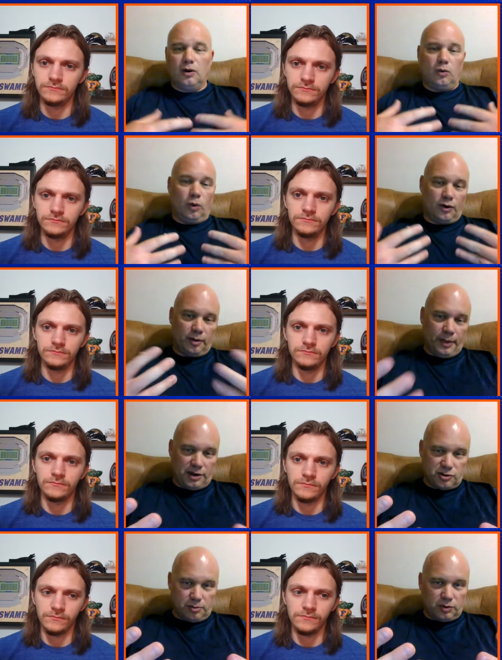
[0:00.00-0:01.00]
Speaker 1: what are the
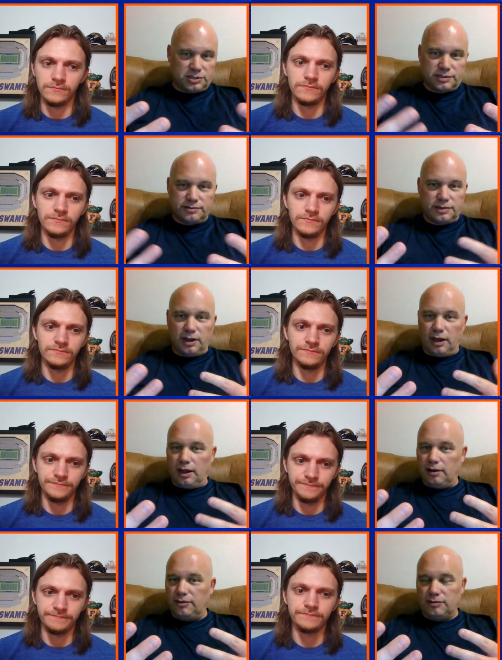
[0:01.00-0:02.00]
measurables?
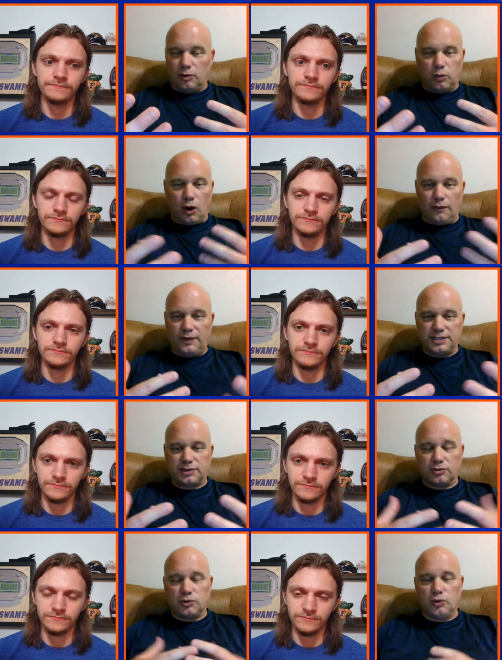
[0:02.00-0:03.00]
Uh, the raw
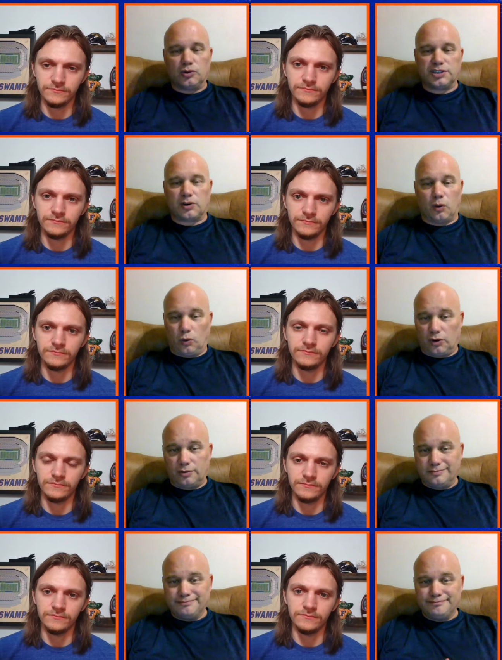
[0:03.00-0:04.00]
physical tools at corner
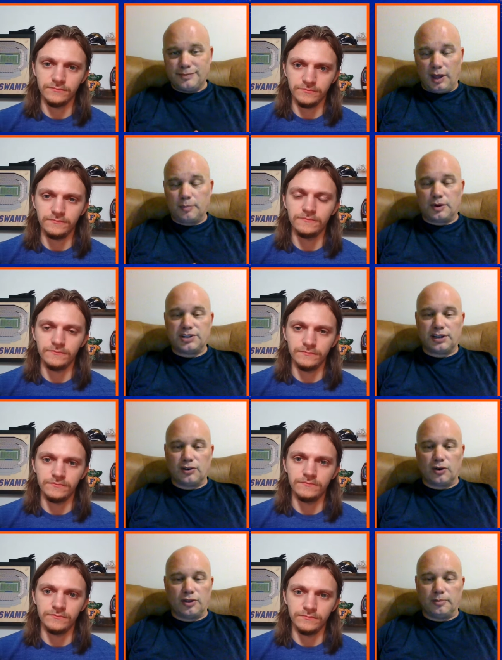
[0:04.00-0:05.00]
in
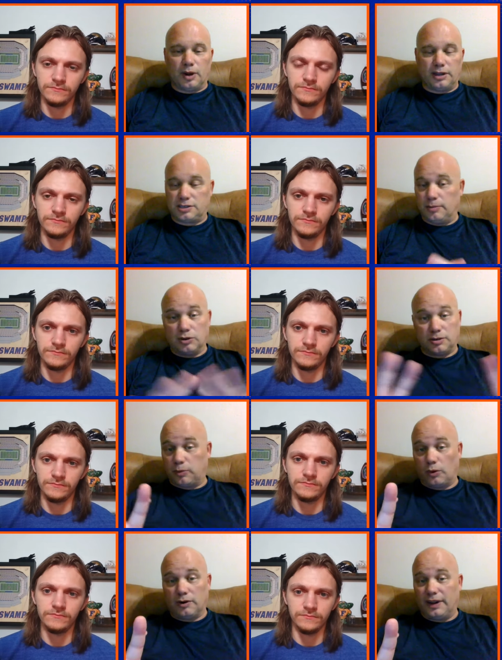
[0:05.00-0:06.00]
particular, the it's the most
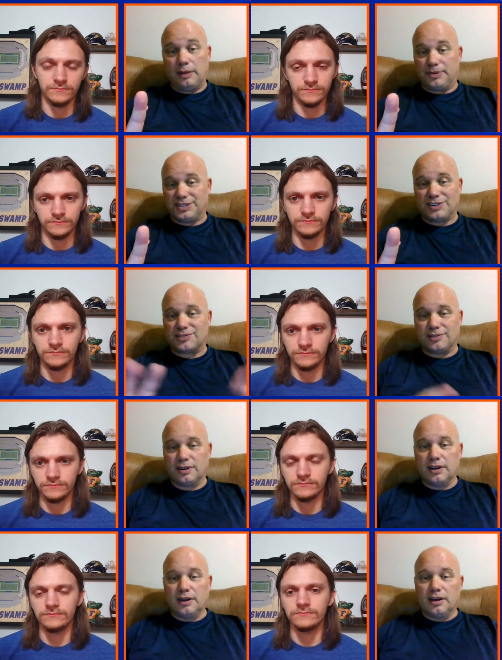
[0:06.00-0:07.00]
important of any position
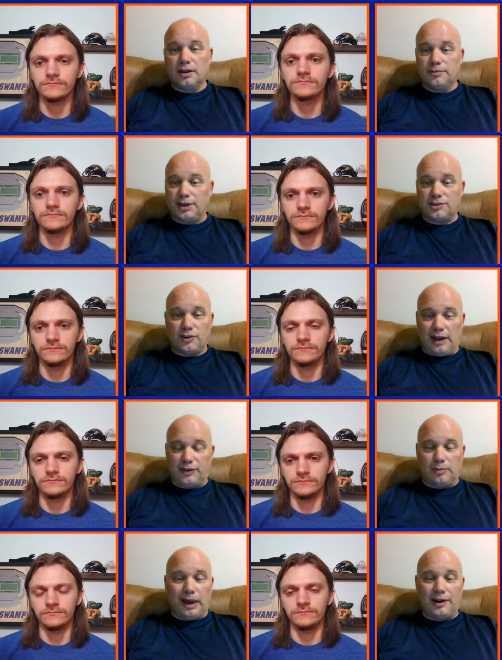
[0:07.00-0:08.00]
because you're out
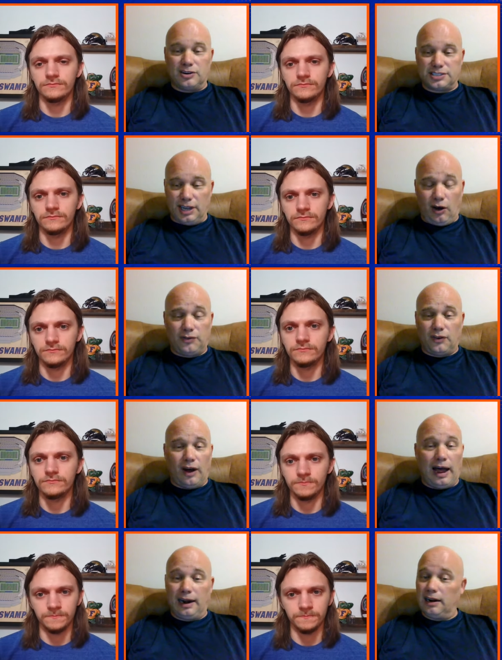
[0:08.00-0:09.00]
there by yourself a
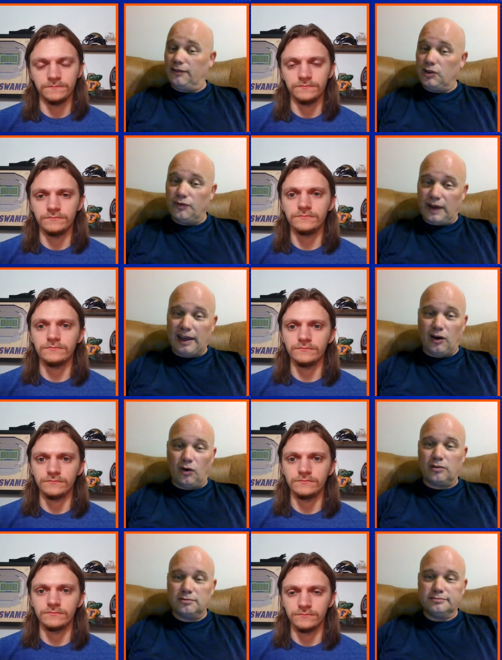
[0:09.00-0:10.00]
lot, and if you fail,